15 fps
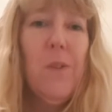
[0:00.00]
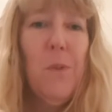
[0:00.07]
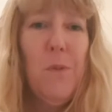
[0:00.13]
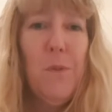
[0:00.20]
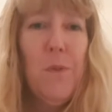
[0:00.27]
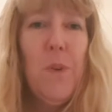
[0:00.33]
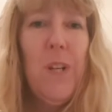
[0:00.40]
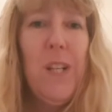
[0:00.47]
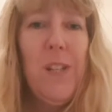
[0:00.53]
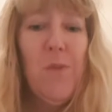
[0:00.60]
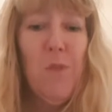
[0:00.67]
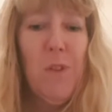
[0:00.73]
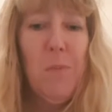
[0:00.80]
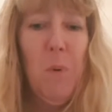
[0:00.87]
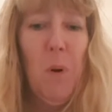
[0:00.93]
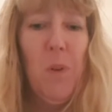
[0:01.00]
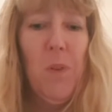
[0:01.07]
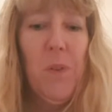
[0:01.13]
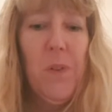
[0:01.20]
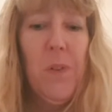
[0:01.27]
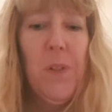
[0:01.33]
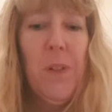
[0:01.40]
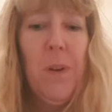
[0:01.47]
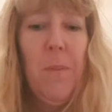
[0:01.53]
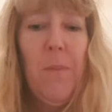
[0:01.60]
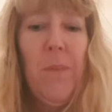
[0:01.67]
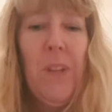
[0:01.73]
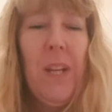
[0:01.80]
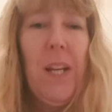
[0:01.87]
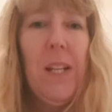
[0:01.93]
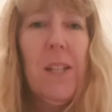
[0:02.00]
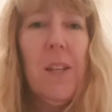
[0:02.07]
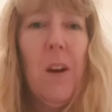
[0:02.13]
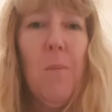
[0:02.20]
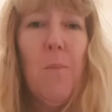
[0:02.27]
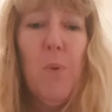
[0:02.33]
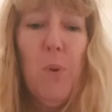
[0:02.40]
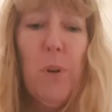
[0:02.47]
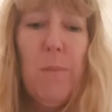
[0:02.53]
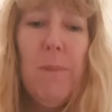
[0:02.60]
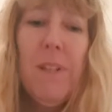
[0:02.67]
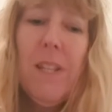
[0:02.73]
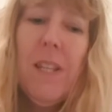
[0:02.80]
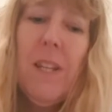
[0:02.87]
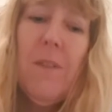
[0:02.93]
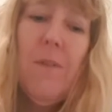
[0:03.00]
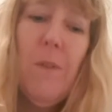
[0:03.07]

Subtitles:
or freeze response. It's our primitive,